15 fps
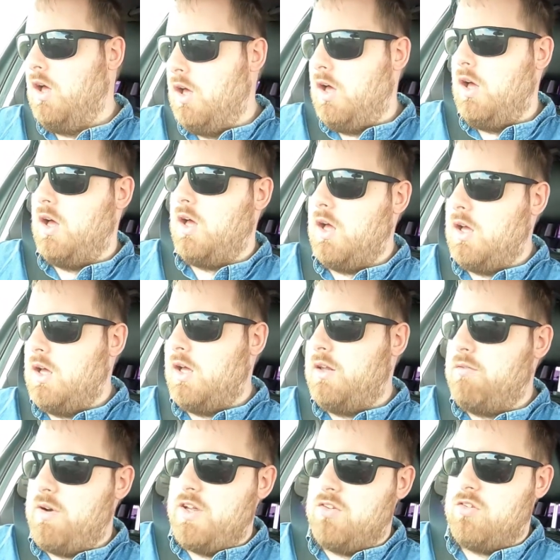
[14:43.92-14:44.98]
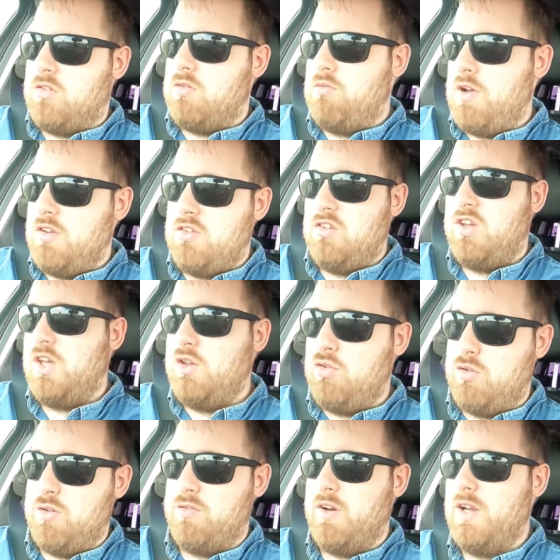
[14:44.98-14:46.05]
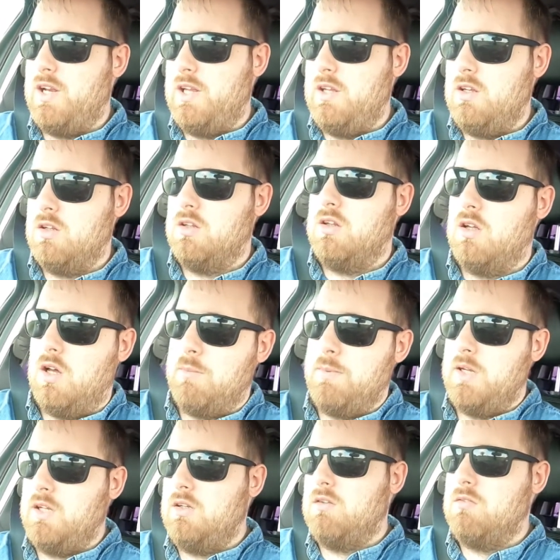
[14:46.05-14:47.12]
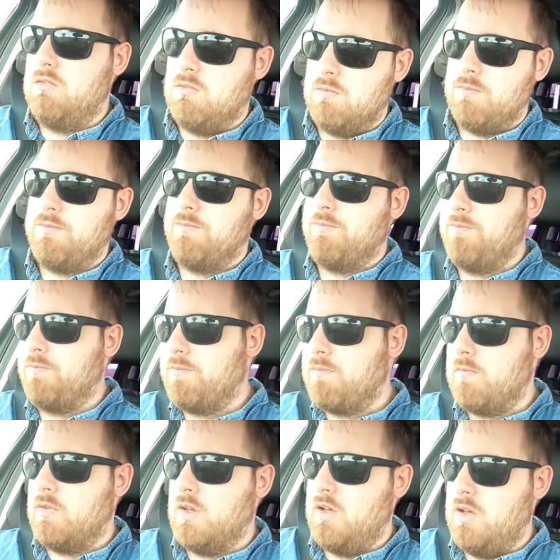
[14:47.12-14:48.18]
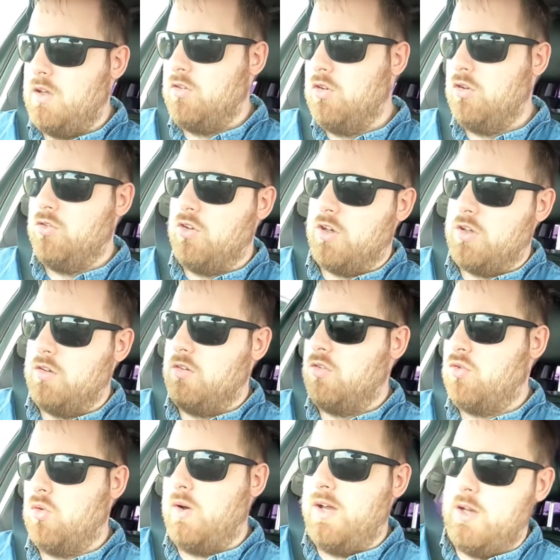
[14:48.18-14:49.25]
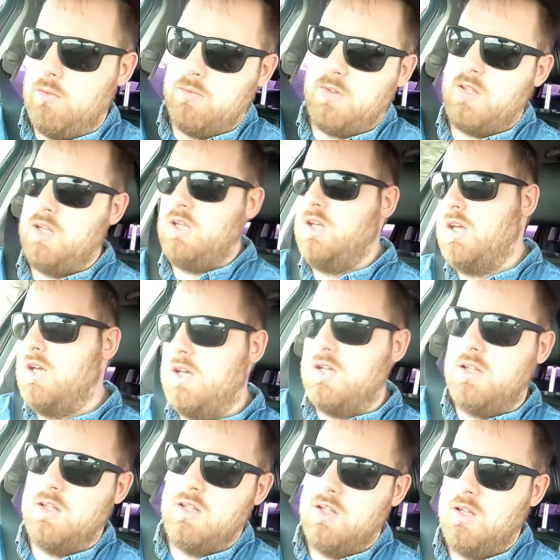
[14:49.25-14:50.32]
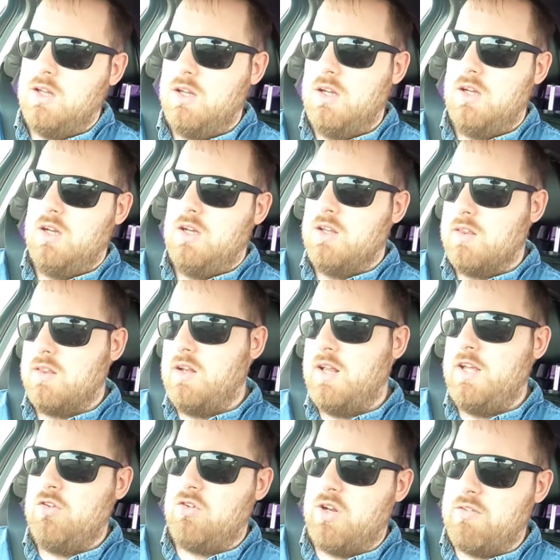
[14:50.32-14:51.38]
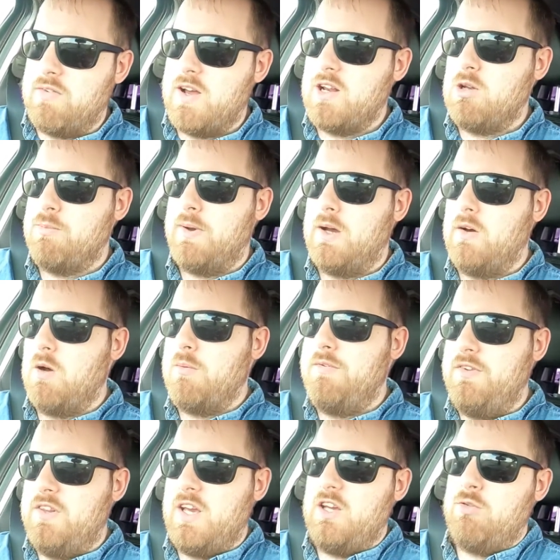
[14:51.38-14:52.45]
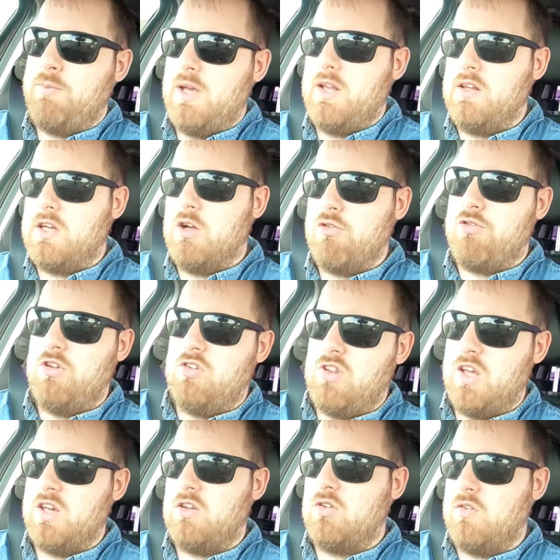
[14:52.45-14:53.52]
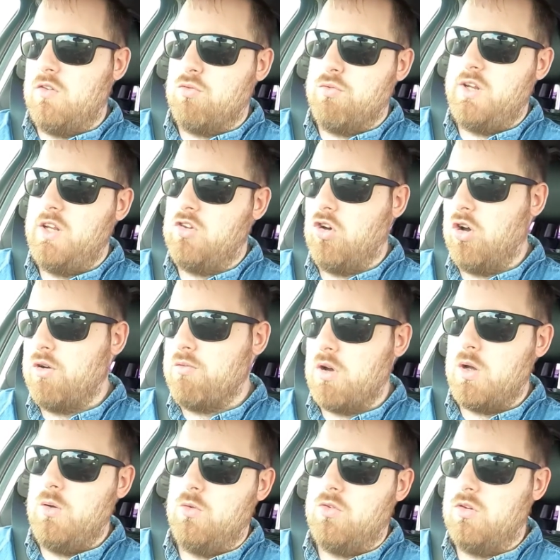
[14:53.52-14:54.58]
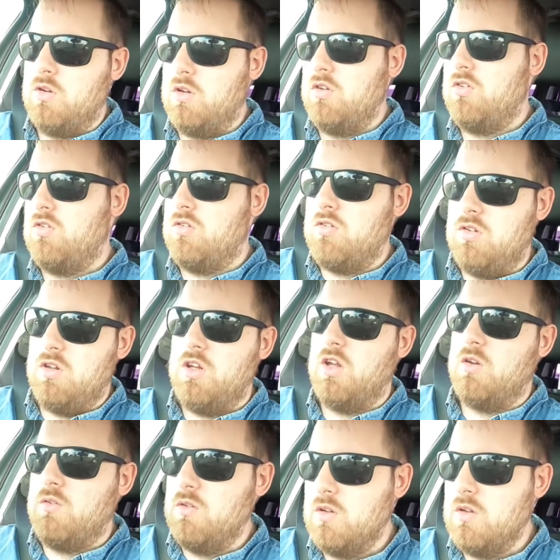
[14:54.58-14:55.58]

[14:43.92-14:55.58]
and the rest is history really. I mean, as long as I can sort out the lanes on that roundabout. I mean, if it takes me out the country sticks and there's really tight roads and there's, you know,